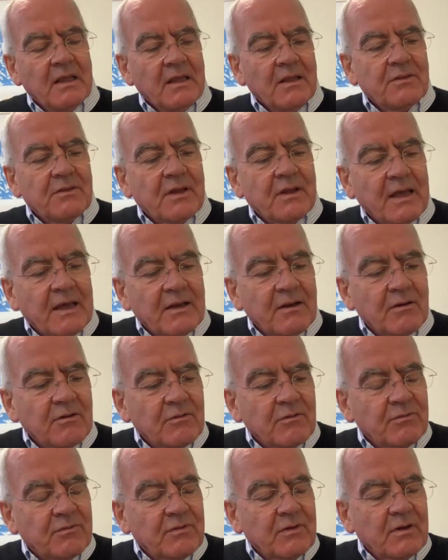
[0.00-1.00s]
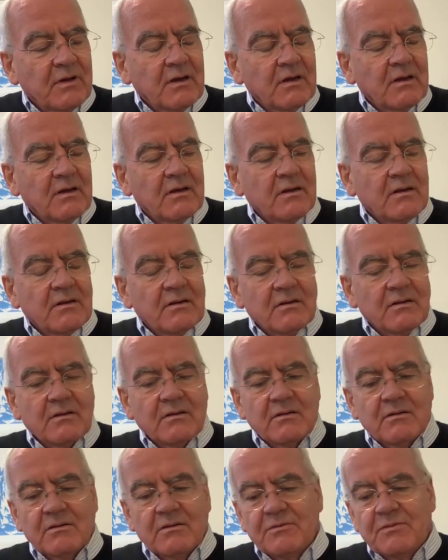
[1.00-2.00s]
the head of
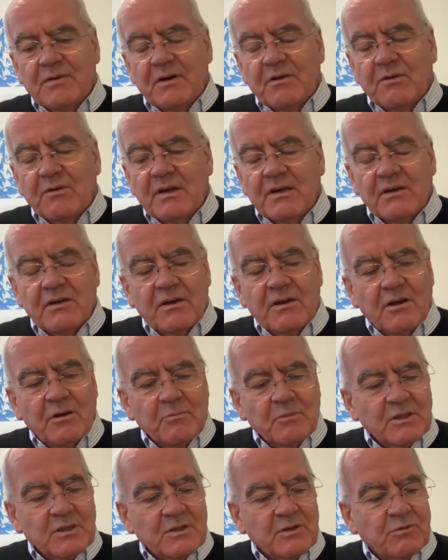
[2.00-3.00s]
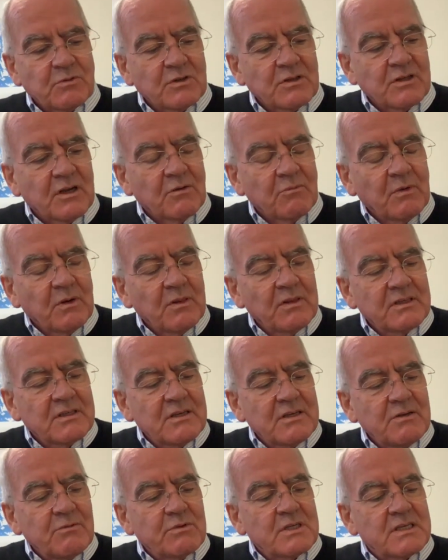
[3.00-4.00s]
Federated Hermes was there. And one of the things
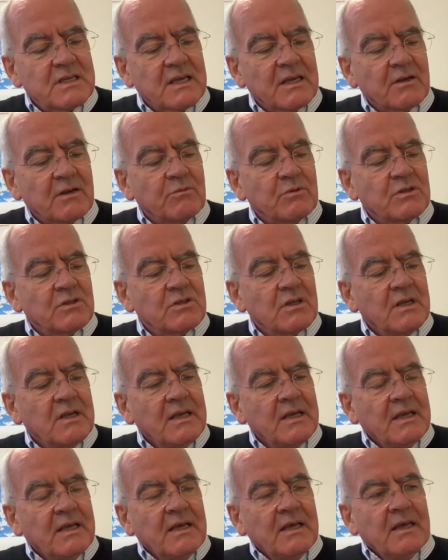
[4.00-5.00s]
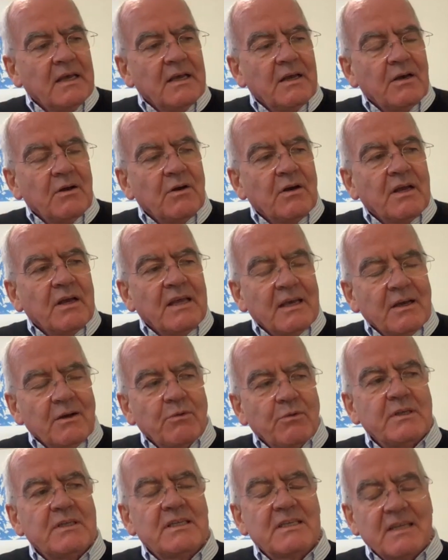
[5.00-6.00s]
he was saying was, here
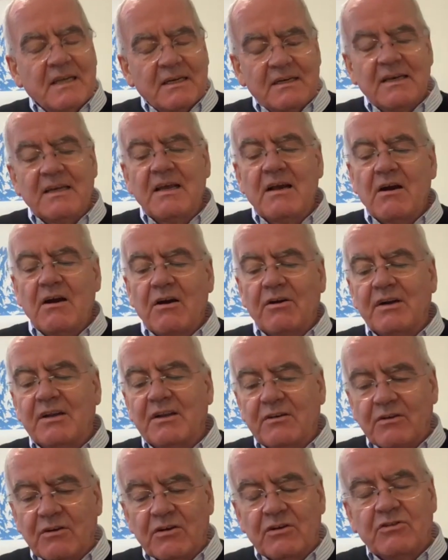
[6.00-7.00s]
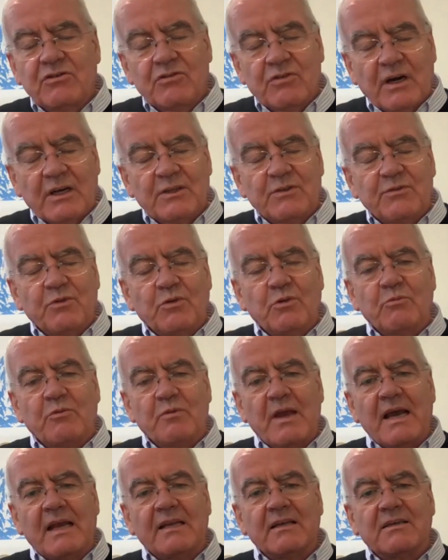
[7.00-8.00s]
we suddenly are in a transformed
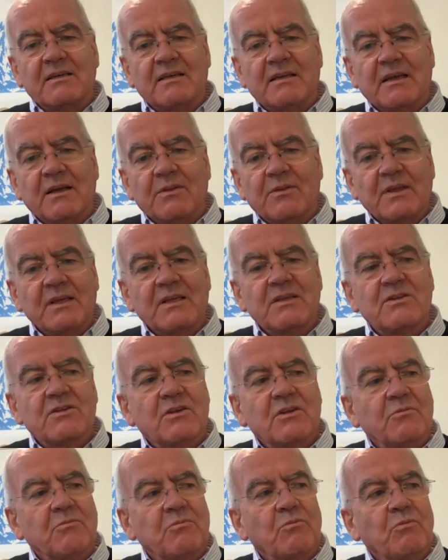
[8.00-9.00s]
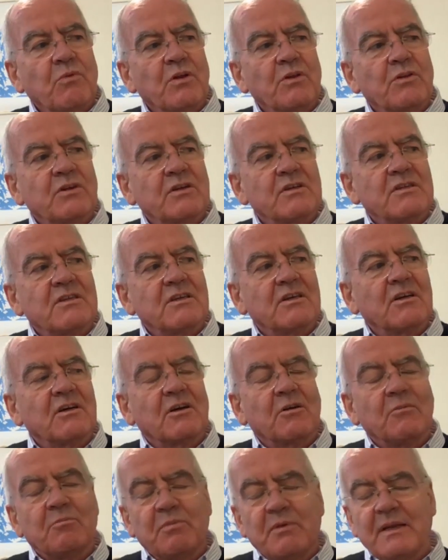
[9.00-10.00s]
reality, and things that were considered
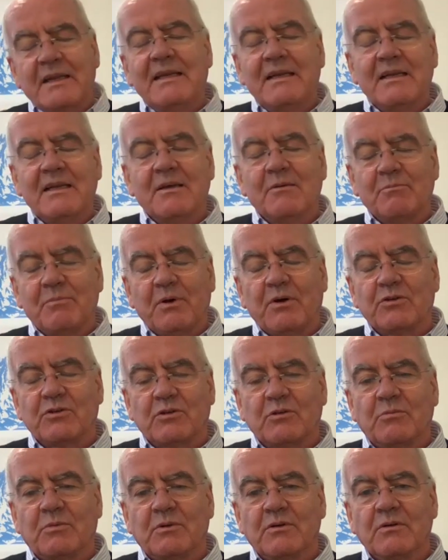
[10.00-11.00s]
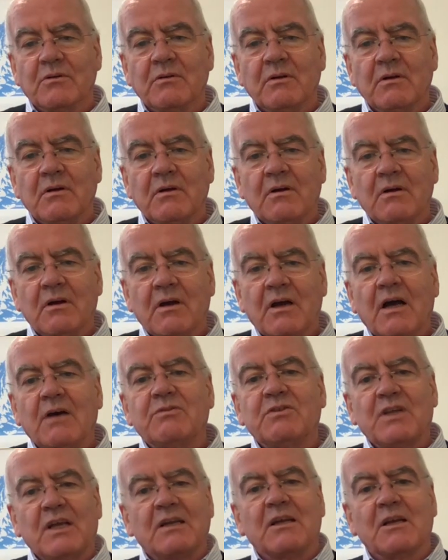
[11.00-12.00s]
completely impossible have
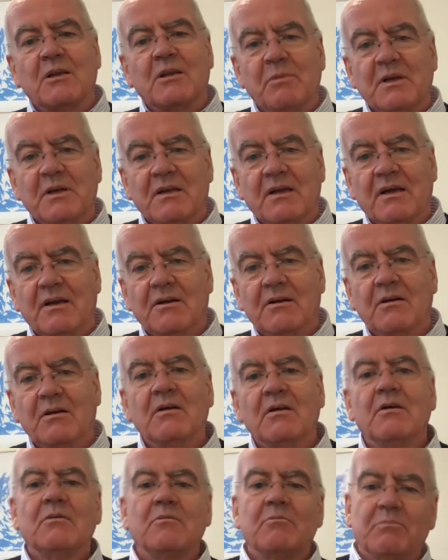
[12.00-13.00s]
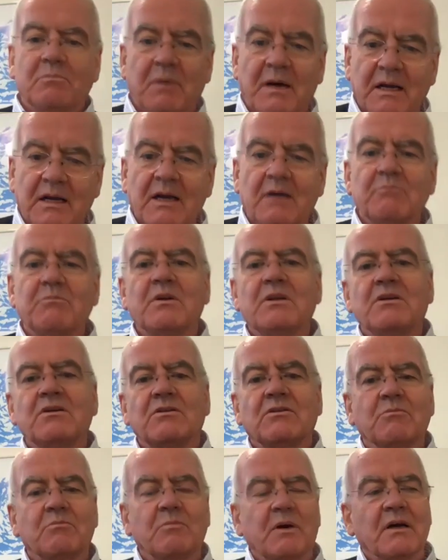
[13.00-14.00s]
suddenly been done by
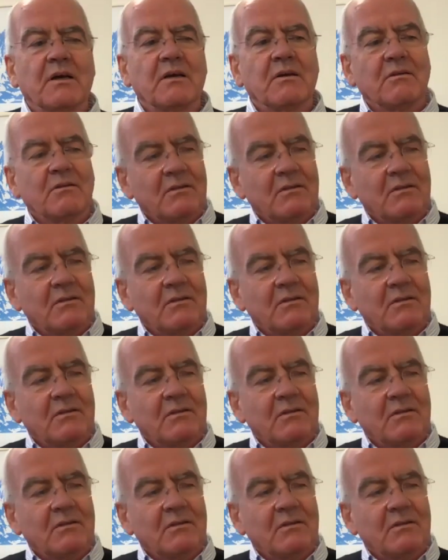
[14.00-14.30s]
companies, by,